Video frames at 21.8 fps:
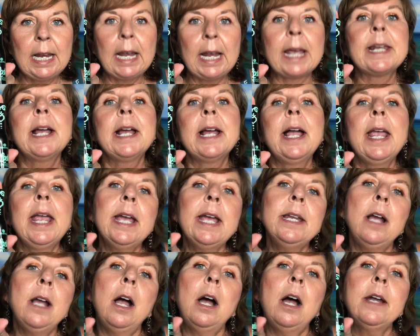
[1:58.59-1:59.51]
And I
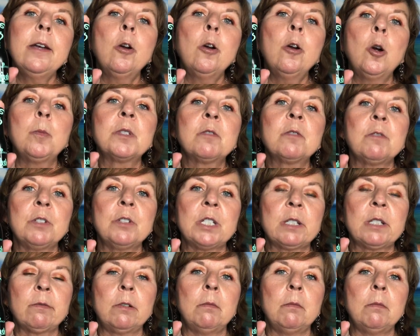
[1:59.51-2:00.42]
had high hopes for
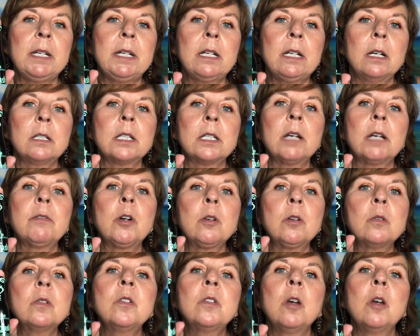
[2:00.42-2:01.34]
this one because I've
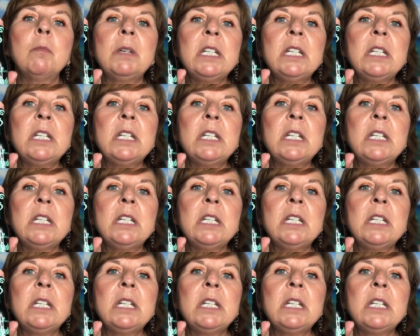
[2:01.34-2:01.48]
heard so